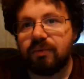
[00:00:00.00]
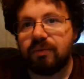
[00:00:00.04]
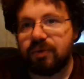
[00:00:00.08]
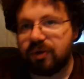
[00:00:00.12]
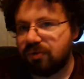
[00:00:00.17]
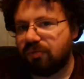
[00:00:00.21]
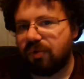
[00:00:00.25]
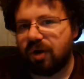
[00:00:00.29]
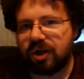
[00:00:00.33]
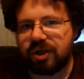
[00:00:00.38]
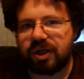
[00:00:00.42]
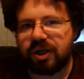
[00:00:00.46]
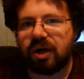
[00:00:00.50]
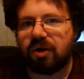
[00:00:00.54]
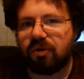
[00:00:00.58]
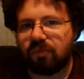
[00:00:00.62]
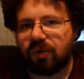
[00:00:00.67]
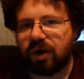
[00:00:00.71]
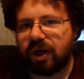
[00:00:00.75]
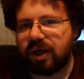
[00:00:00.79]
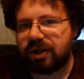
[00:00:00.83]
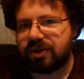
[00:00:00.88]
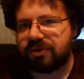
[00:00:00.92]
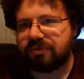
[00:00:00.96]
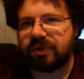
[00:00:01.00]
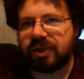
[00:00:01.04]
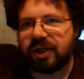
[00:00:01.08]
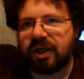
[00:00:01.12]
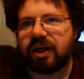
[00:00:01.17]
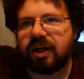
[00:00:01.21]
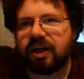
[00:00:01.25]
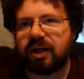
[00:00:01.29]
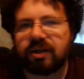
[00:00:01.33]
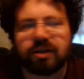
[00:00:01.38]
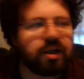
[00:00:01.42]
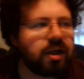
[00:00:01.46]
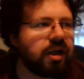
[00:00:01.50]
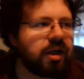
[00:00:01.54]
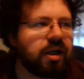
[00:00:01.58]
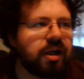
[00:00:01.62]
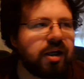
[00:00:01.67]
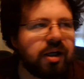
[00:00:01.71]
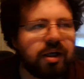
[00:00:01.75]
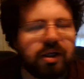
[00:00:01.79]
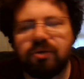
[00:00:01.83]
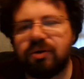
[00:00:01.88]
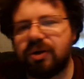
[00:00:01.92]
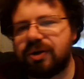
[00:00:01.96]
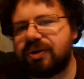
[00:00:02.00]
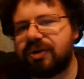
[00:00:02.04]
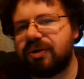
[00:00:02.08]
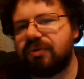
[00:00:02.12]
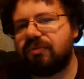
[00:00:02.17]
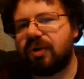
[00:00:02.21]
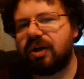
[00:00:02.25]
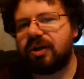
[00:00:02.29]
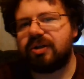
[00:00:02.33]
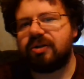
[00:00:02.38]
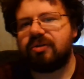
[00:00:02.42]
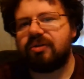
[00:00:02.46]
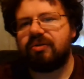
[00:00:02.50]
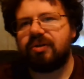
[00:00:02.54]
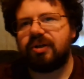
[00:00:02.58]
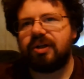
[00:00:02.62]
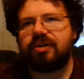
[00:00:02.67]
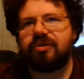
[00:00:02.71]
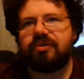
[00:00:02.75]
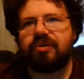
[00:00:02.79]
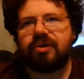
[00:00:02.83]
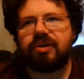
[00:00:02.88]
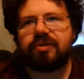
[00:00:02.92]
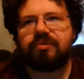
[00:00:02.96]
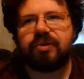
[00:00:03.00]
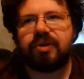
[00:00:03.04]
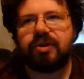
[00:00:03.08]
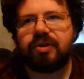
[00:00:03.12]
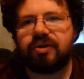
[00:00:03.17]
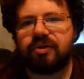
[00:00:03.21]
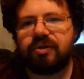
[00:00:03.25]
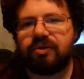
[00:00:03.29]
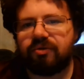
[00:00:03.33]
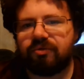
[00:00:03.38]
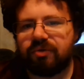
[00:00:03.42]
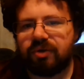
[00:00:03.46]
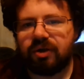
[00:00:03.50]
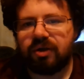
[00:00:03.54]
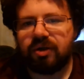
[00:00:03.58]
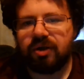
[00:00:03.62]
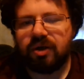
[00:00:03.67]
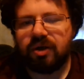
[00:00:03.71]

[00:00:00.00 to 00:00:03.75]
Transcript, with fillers: You watch how rats react. You actually watch their nature. That's what they do.